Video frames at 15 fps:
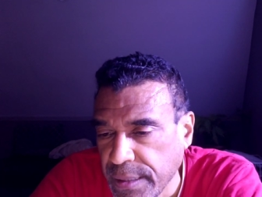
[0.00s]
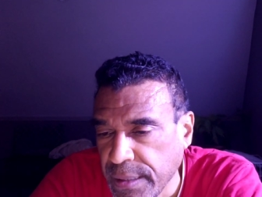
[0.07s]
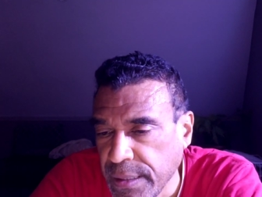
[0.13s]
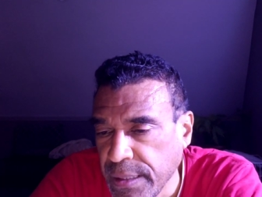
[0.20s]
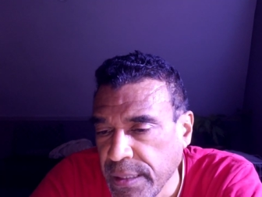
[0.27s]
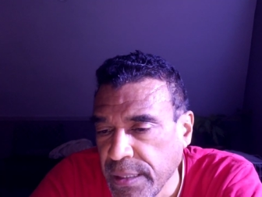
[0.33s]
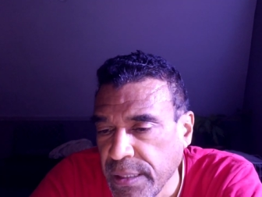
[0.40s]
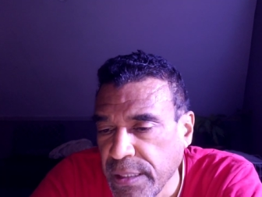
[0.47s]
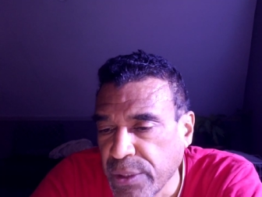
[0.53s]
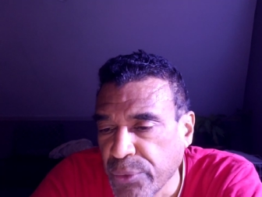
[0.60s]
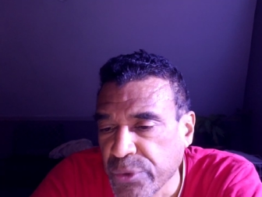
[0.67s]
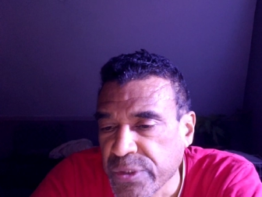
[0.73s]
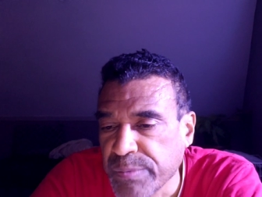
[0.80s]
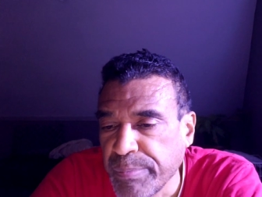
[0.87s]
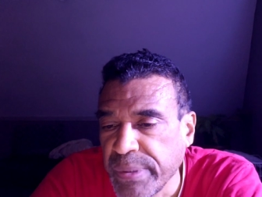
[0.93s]
E
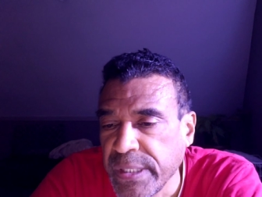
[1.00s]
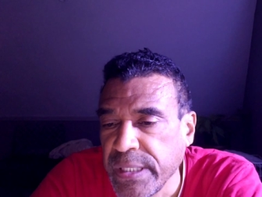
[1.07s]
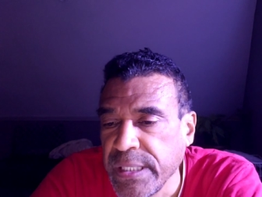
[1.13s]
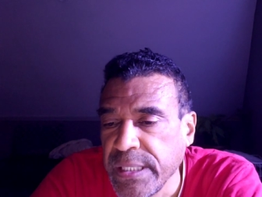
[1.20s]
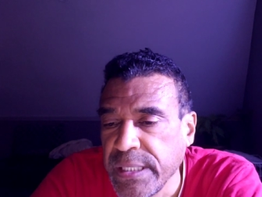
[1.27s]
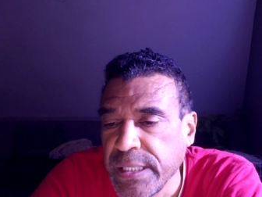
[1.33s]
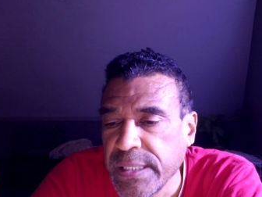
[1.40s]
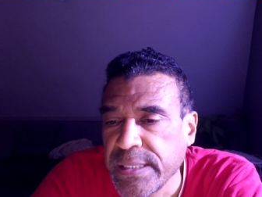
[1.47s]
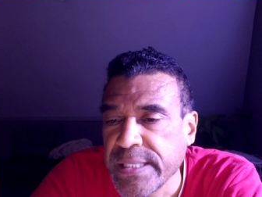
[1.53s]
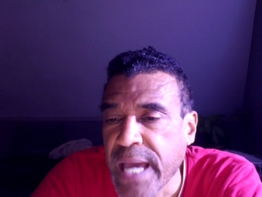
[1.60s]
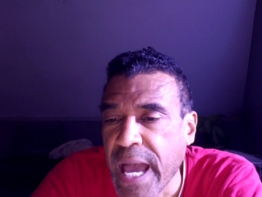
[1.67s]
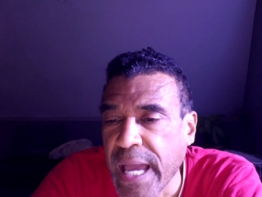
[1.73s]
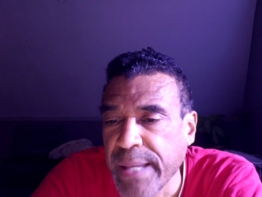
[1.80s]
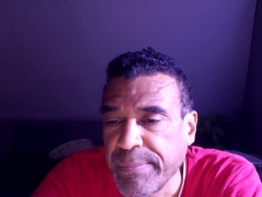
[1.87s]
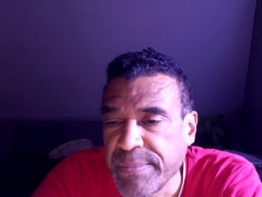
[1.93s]
equals P
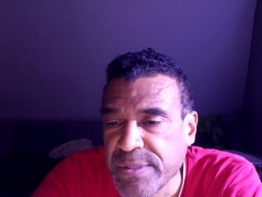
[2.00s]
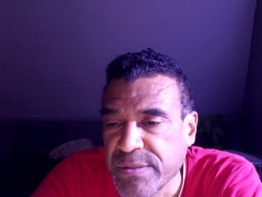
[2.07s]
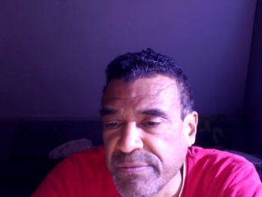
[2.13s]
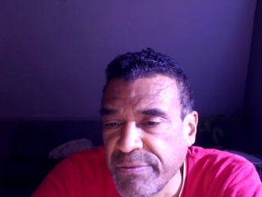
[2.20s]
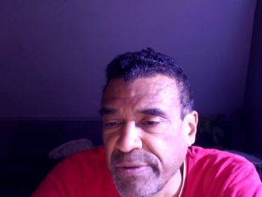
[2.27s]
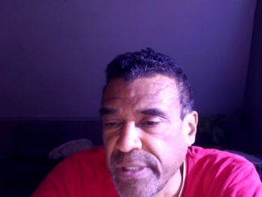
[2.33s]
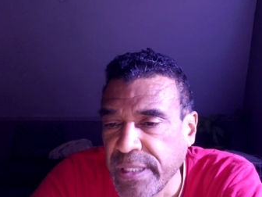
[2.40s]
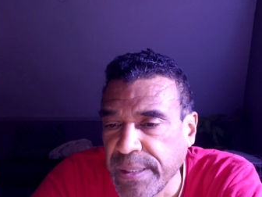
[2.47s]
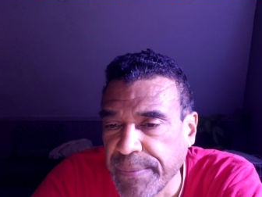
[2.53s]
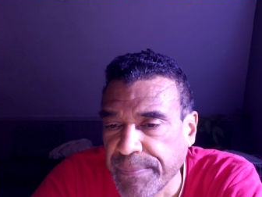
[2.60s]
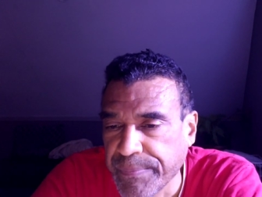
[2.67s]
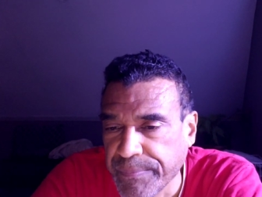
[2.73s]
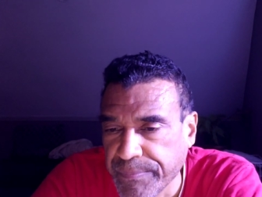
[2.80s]
times V.